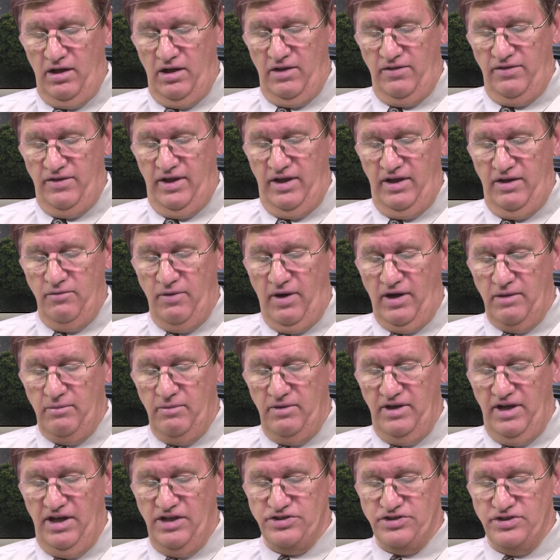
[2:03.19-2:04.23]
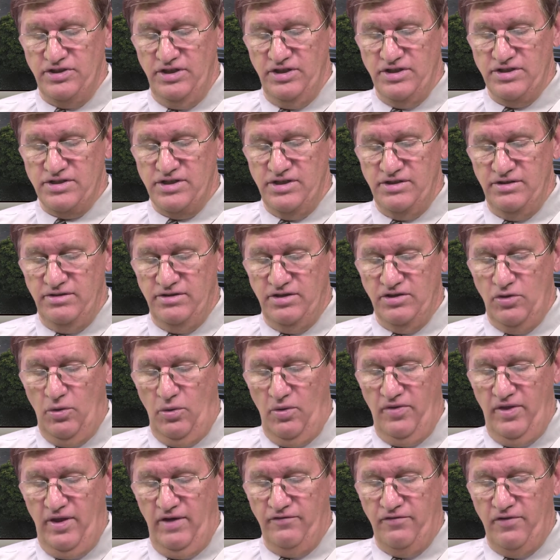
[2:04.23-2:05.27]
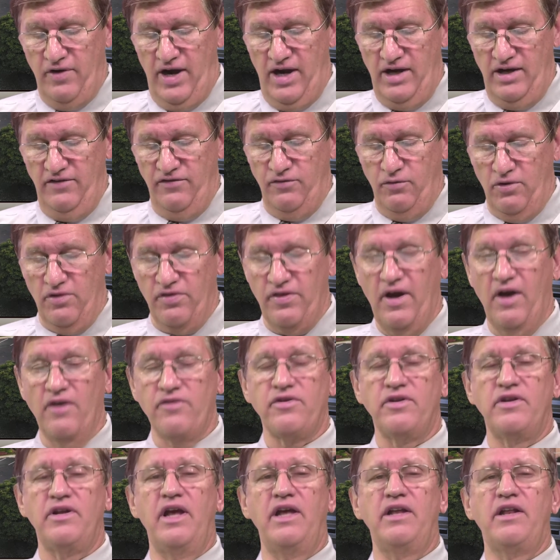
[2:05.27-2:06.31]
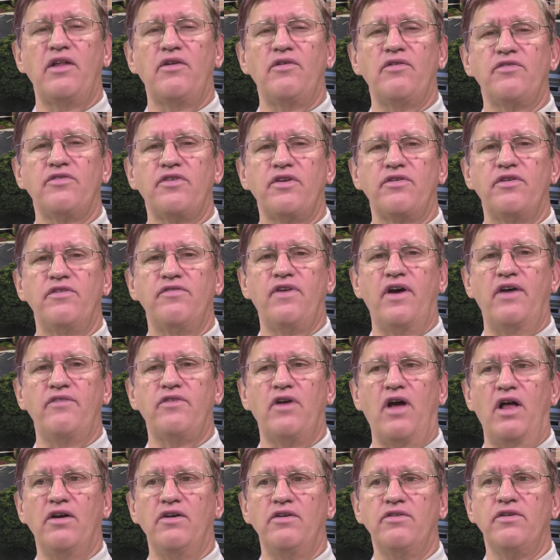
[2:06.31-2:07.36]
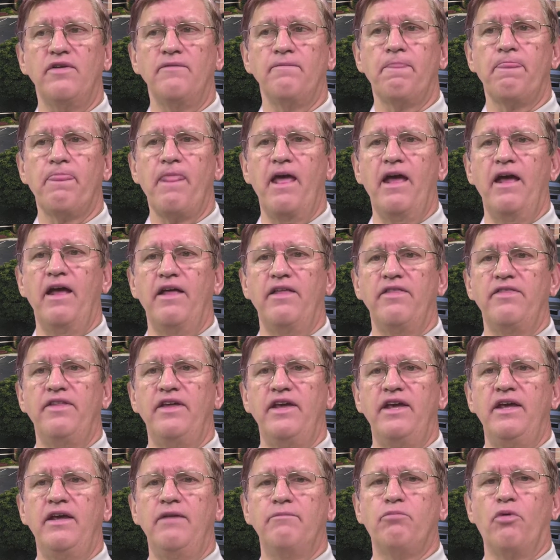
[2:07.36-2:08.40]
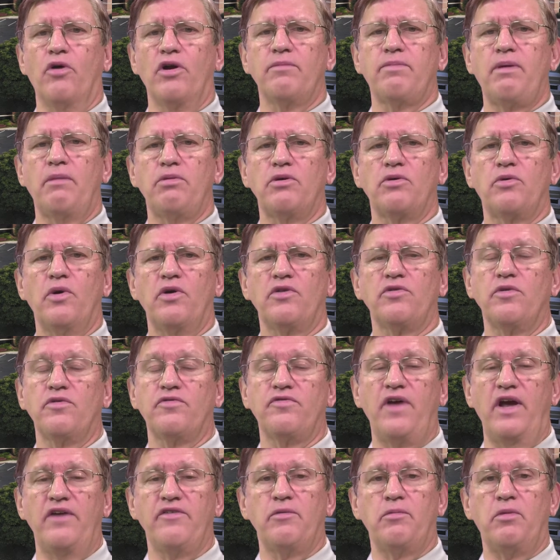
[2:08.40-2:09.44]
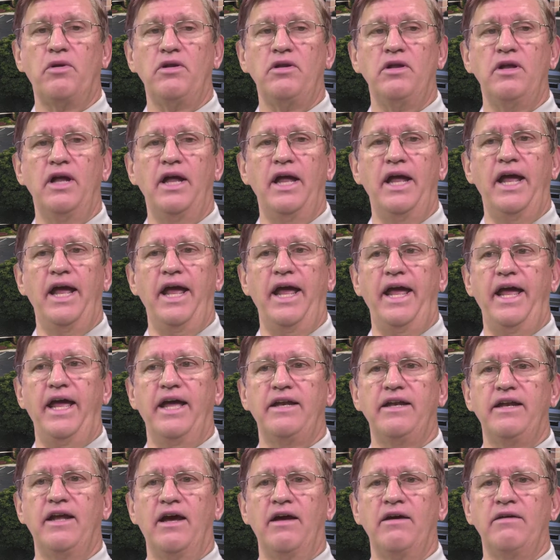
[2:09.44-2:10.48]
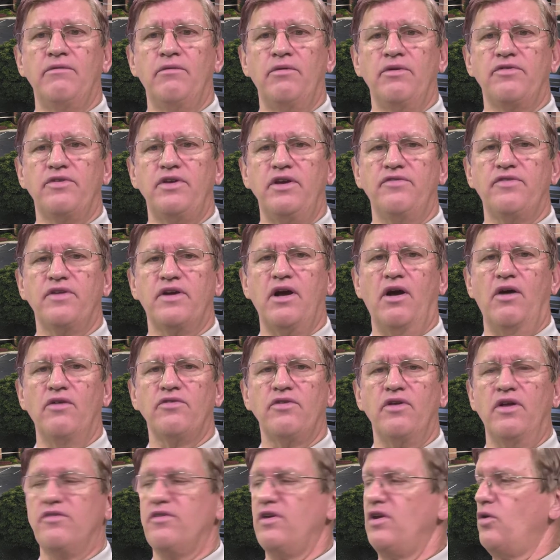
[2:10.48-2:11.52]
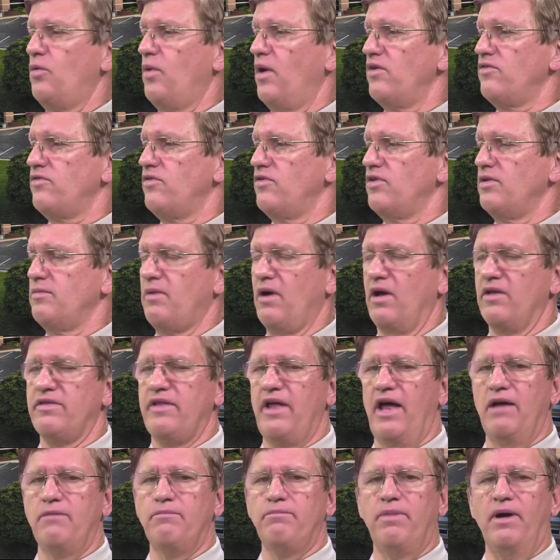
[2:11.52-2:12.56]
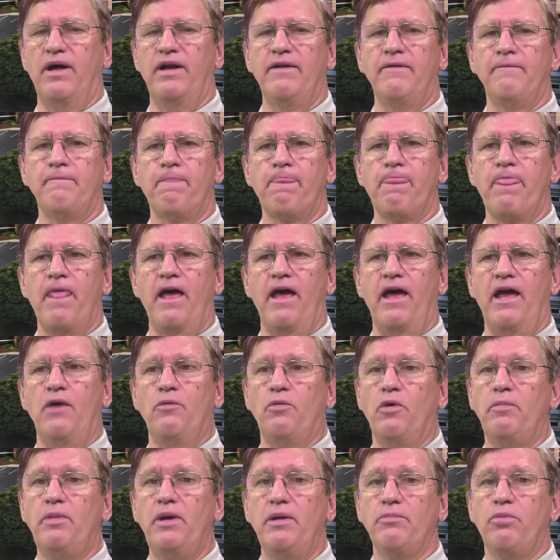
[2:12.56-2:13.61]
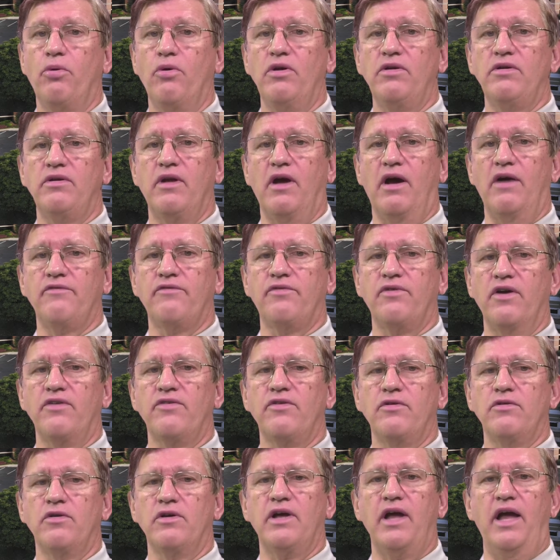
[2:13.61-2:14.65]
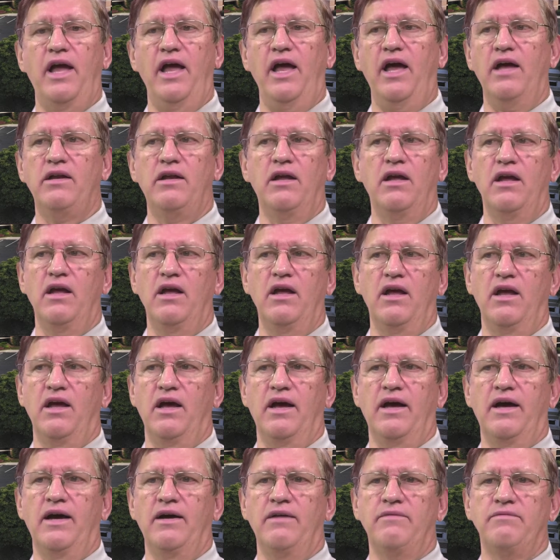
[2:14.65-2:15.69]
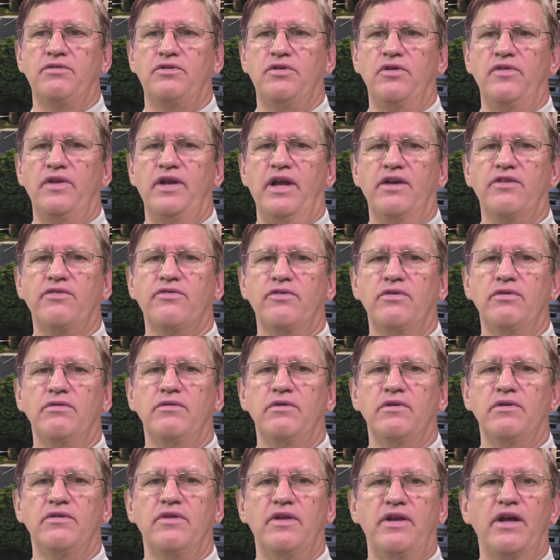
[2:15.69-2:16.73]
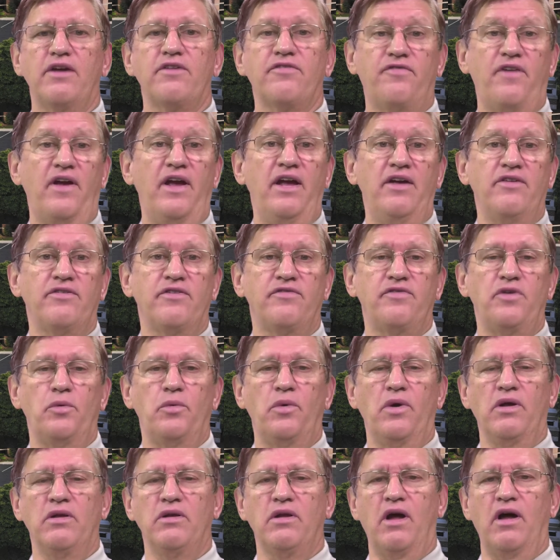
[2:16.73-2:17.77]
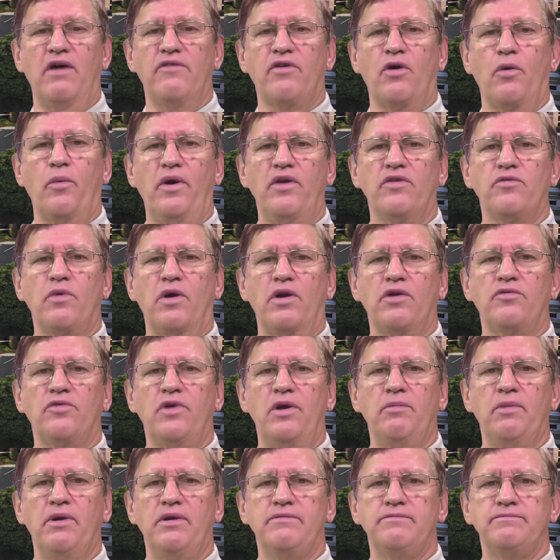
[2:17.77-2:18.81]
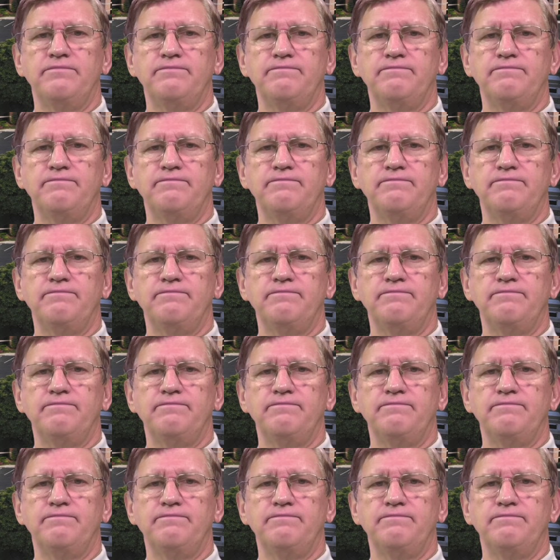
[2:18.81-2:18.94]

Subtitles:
The recommendation is to go with them for $84,865. The Board of Public Works was favorable, and we'll see if the council has any questions about that. But it will be important, Tom, for us to look ahead to the next phase, if you will, of our wastewater treatment.